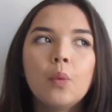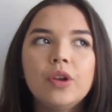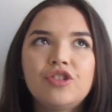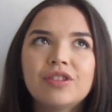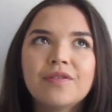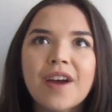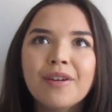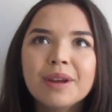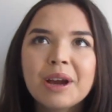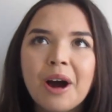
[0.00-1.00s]
which is a
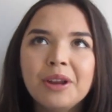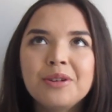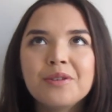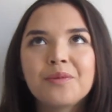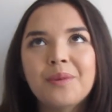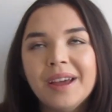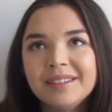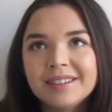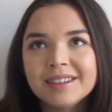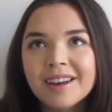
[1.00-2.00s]
very kind of
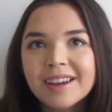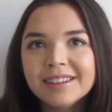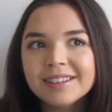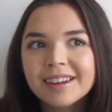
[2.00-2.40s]
westernized